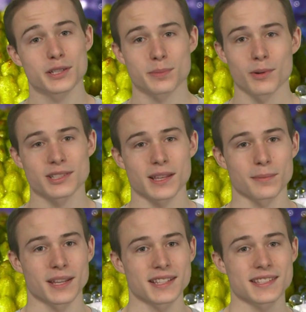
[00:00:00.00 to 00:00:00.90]
your sports
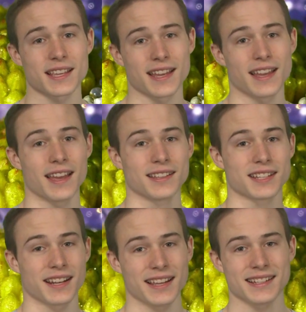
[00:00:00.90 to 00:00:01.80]
updates,
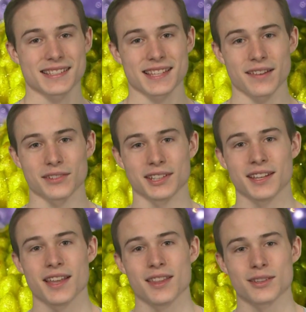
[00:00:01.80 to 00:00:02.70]
Tonight at
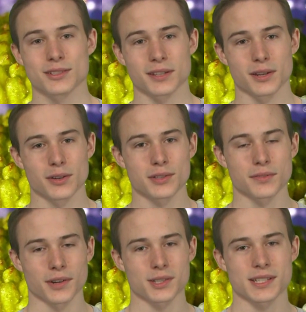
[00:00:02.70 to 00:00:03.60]
7, there's a girls
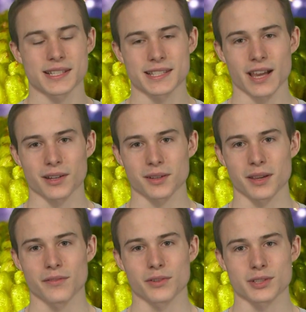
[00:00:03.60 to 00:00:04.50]
varsity soccer
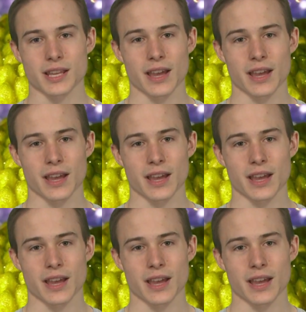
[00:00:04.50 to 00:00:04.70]
game versus